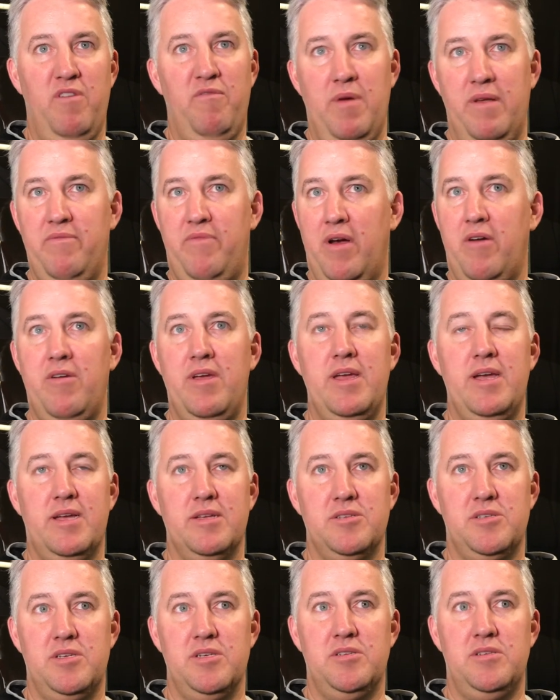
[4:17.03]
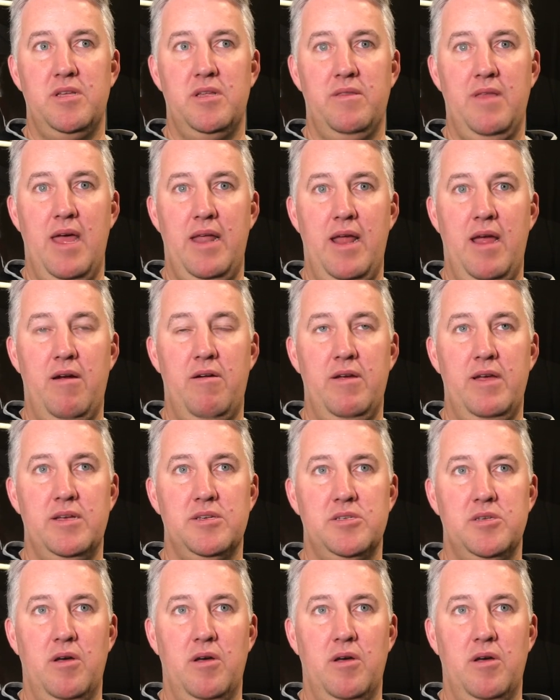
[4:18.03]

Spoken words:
We've been very inconsistent in that area.